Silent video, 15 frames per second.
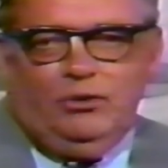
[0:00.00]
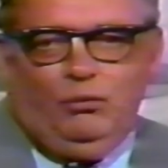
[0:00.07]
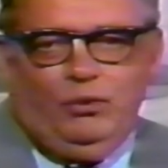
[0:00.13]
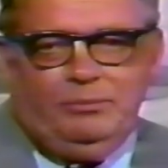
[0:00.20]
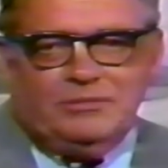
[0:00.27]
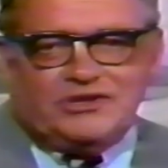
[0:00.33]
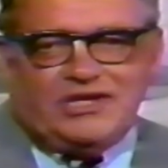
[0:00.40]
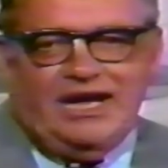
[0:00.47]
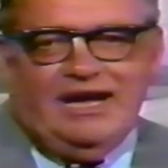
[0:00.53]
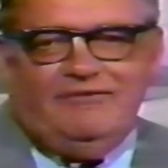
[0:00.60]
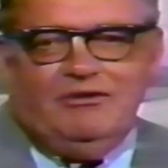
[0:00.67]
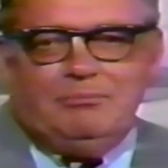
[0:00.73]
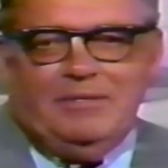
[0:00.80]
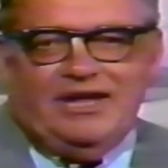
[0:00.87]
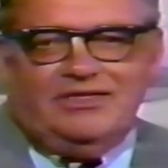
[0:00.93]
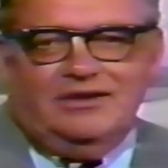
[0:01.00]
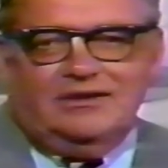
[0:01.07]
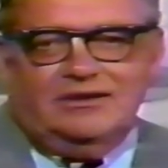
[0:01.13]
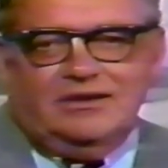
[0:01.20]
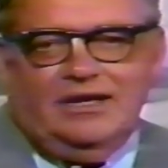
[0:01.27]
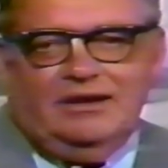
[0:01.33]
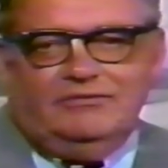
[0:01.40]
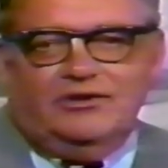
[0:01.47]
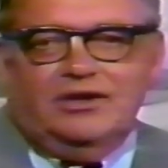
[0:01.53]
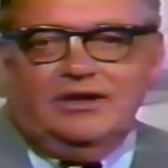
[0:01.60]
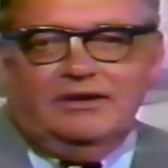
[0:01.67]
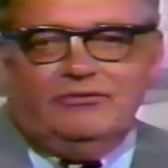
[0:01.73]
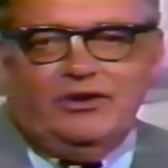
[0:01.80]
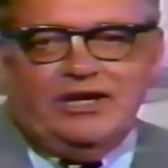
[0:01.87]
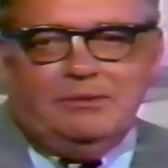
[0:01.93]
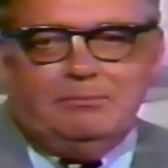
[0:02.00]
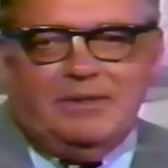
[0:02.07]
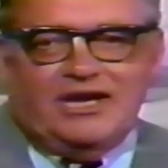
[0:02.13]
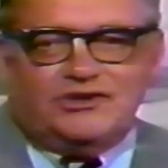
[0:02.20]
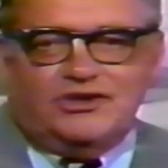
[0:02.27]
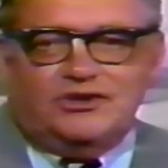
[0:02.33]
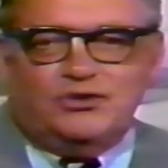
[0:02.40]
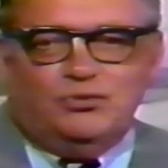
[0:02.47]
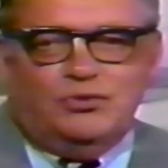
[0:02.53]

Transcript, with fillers: we must have a method of delivering a message